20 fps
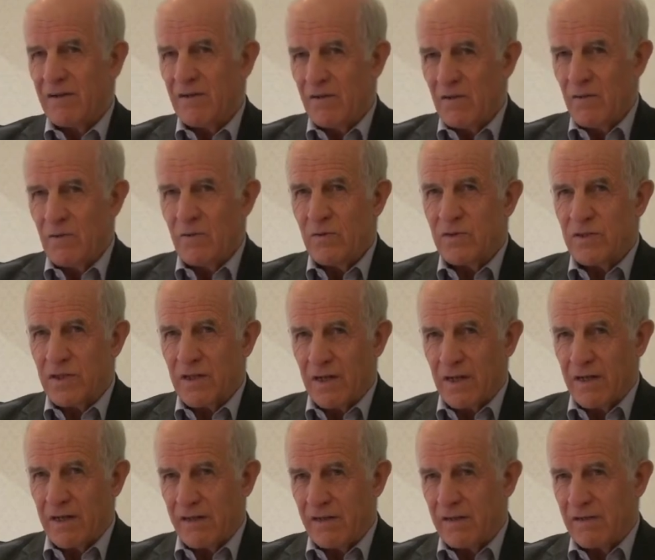new
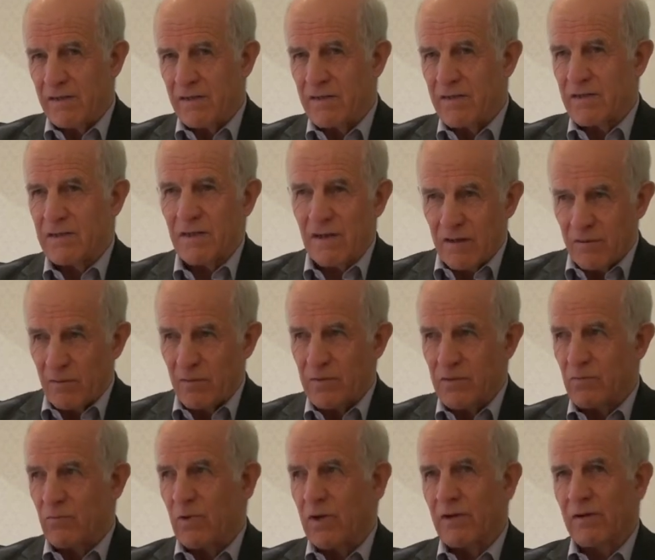scientists, I
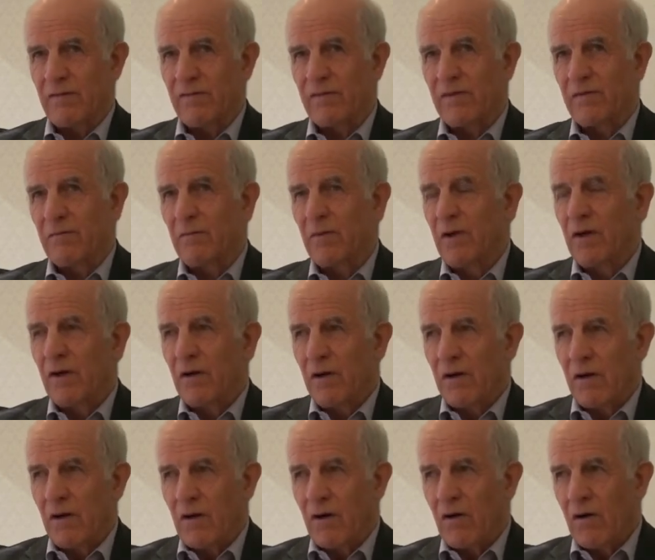was one of them,
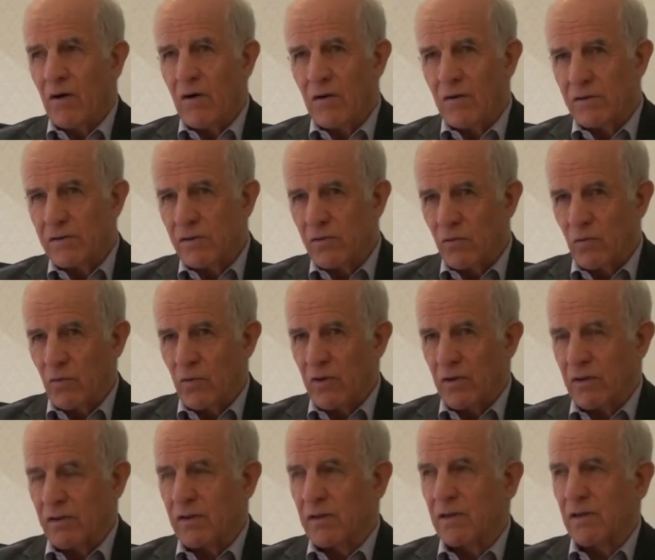all to
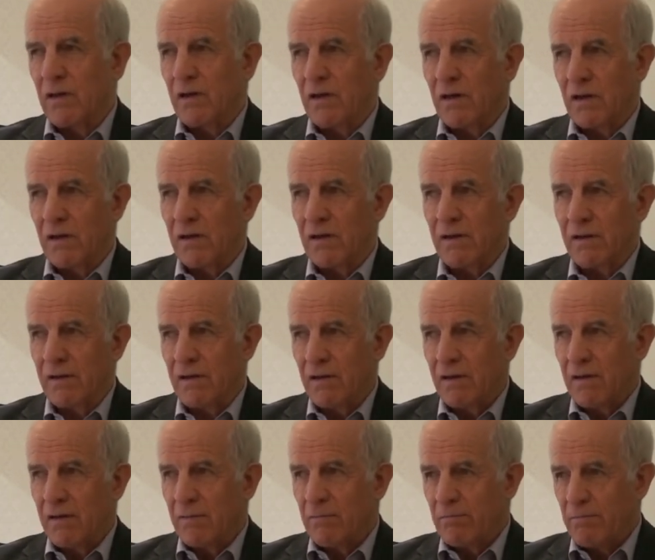work
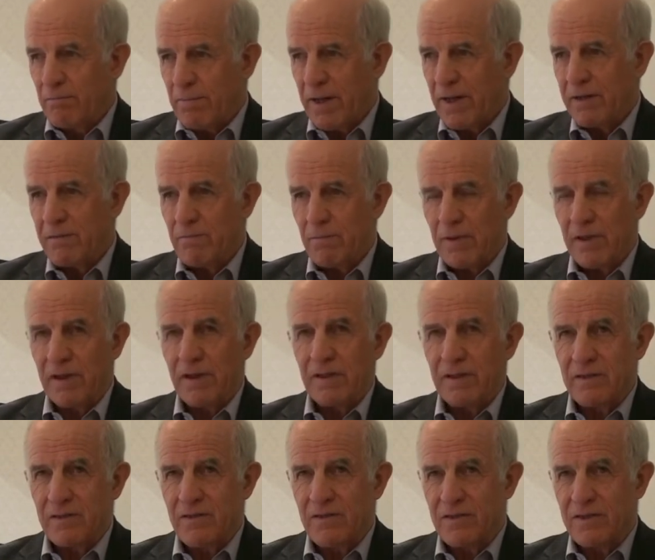on
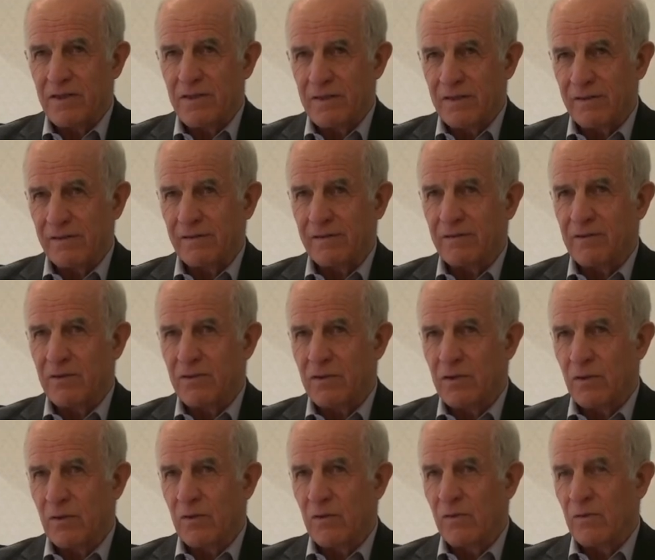pipeline steel.
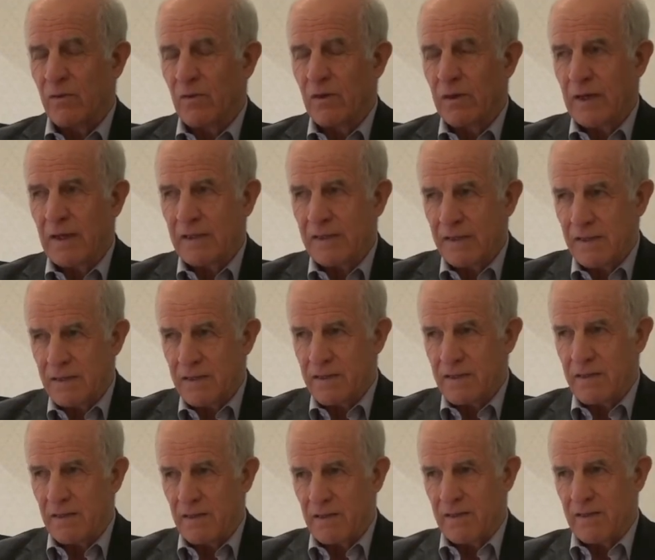So at
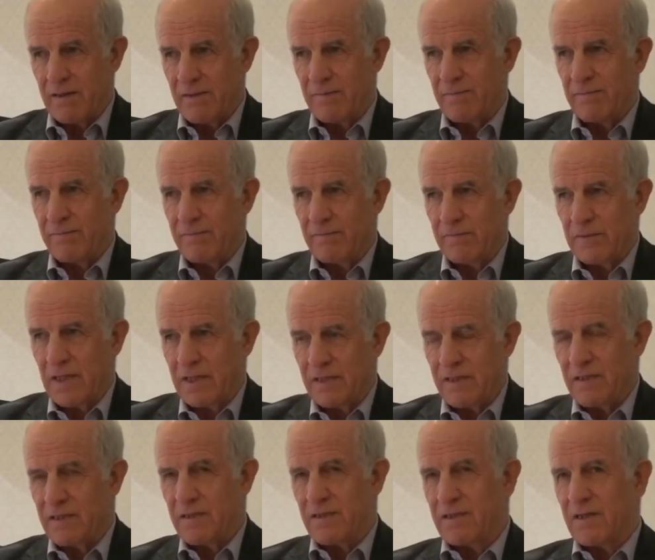this time,
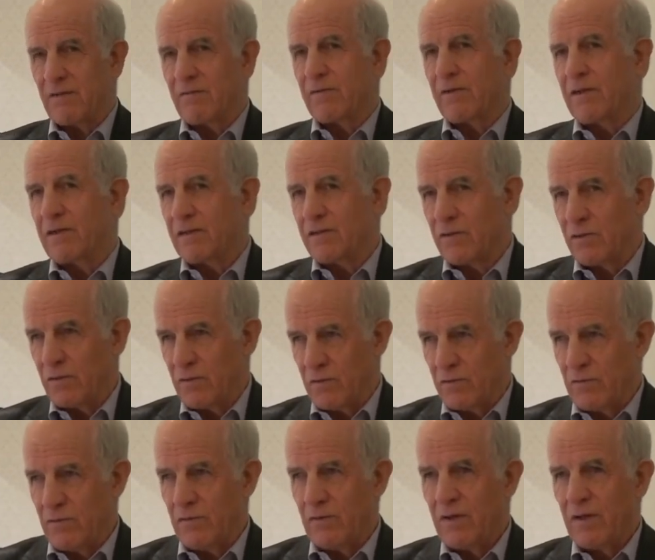nineteen
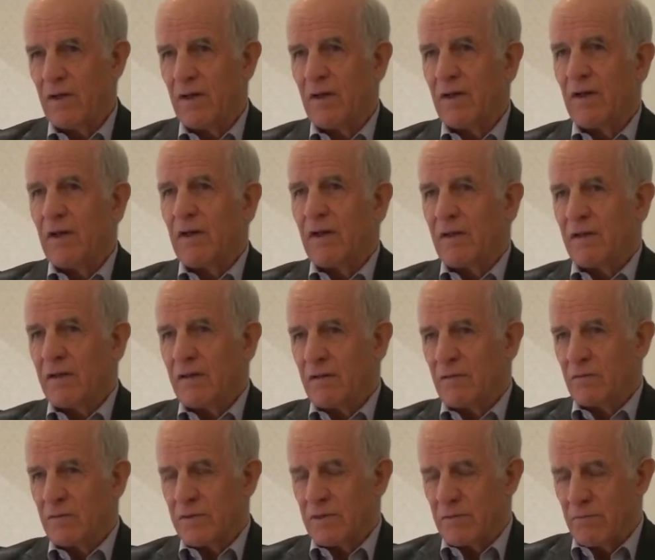seventy-two,
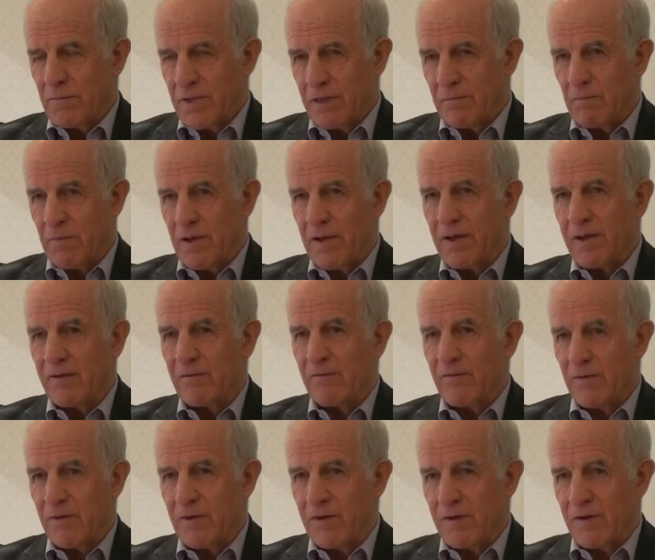there was a big
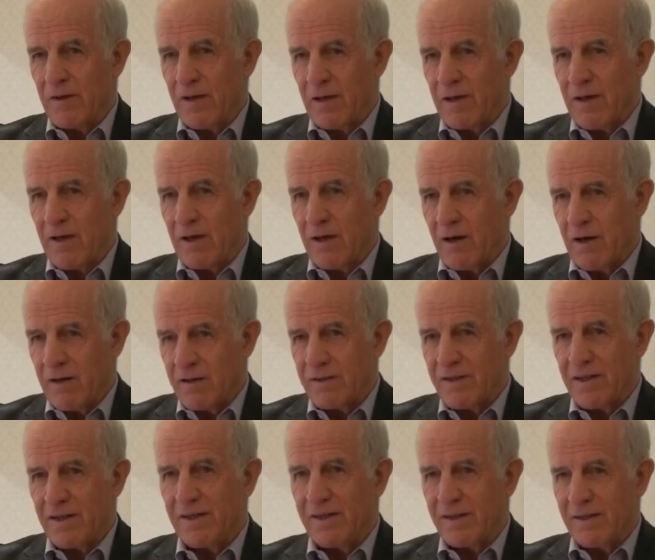plan for a
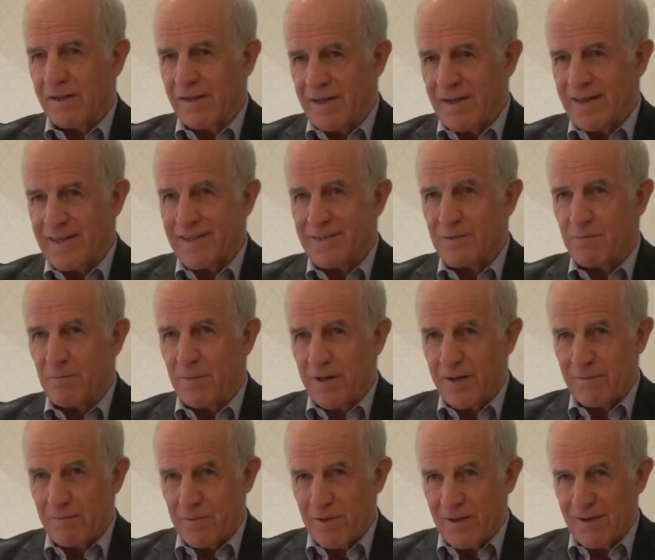Arctic gas
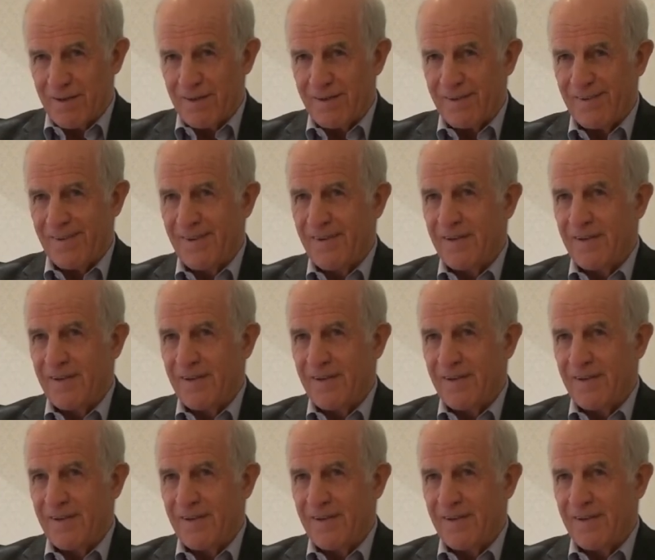pipeline.